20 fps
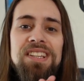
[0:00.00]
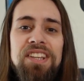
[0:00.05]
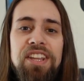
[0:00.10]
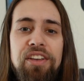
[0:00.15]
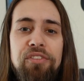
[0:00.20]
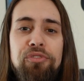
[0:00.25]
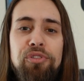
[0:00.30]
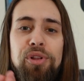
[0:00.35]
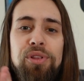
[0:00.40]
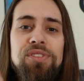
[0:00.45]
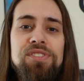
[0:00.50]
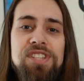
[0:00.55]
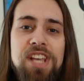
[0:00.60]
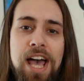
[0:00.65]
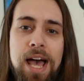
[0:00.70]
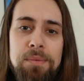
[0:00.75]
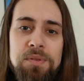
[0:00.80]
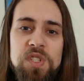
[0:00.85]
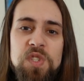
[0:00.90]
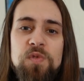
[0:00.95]
different
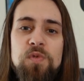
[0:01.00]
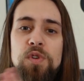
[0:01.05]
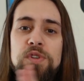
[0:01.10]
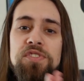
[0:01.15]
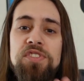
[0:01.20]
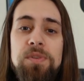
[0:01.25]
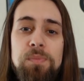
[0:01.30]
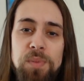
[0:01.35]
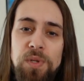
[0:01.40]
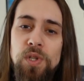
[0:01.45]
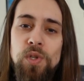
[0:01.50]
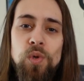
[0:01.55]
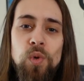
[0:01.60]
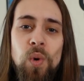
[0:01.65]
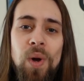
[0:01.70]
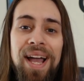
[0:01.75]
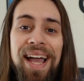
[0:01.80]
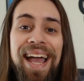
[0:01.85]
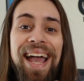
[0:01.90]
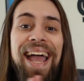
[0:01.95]
tabs for
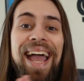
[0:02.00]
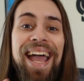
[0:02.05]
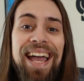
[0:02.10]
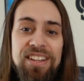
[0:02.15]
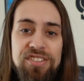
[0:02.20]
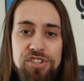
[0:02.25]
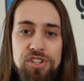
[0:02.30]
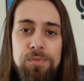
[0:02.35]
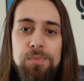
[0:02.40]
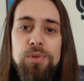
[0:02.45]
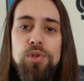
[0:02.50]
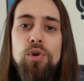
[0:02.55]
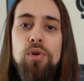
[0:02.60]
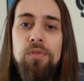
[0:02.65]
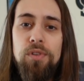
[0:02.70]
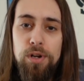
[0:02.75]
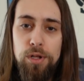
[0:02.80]
CPU and GPU